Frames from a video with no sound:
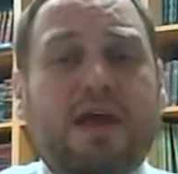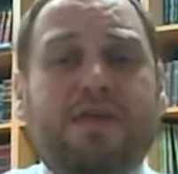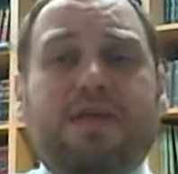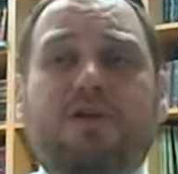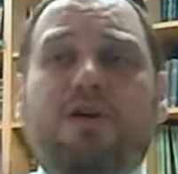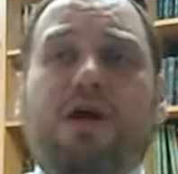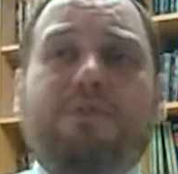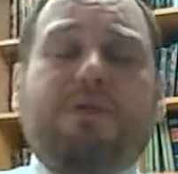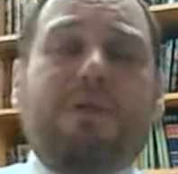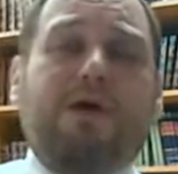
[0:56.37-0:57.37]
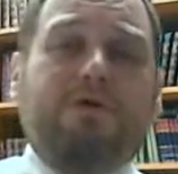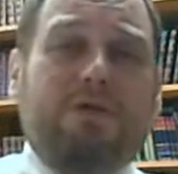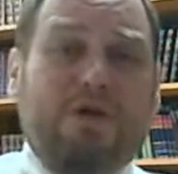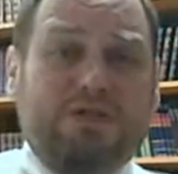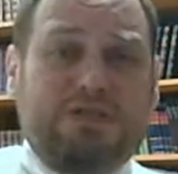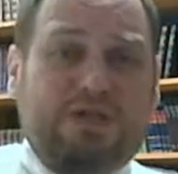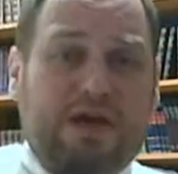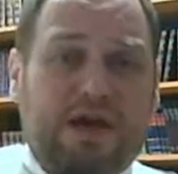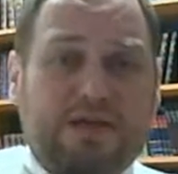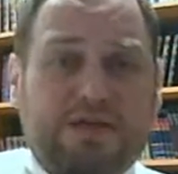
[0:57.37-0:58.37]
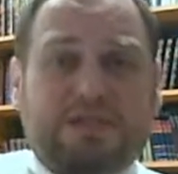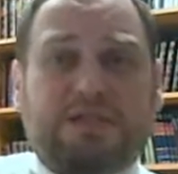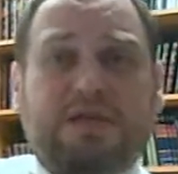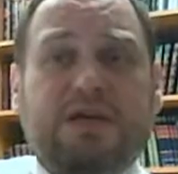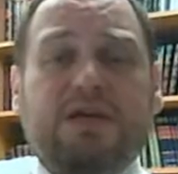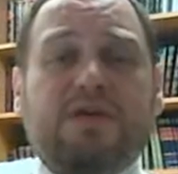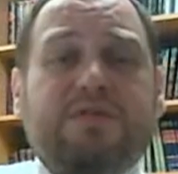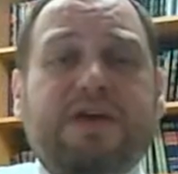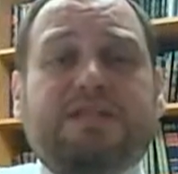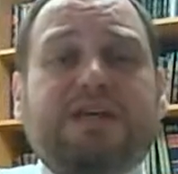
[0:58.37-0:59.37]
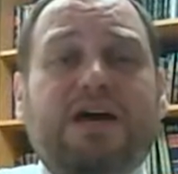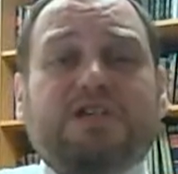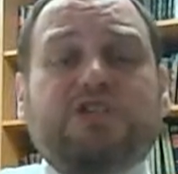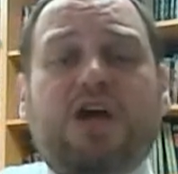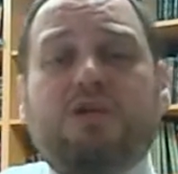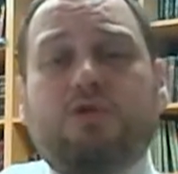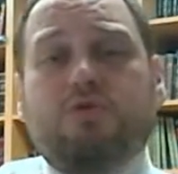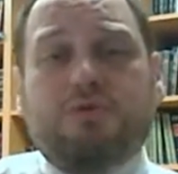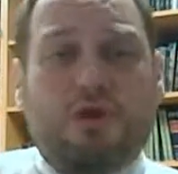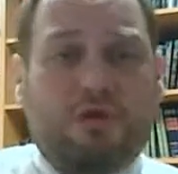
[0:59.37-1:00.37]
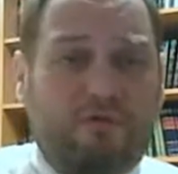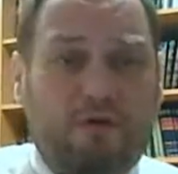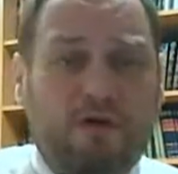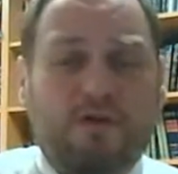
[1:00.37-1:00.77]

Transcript: and they look up at the mountain in Har Sinai and they see that it's Ashan Kulo.